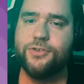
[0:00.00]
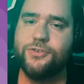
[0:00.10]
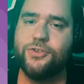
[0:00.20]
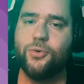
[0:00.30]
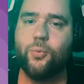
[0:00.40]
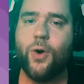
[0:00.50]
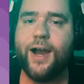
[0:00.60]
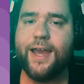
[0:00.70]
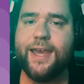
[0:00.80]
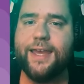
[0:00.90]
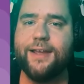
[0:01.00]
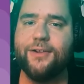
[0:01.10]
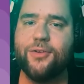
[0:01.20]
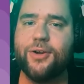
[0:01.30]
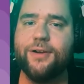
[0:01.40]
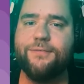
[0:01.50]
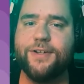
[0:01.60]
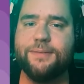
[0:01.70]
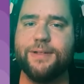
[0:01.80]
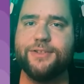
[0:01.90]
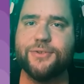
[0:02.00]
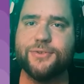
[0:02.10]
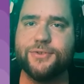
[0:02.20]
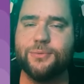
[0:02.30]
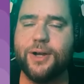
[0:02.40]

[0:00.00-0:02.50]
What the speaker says: So why learn fundamentals?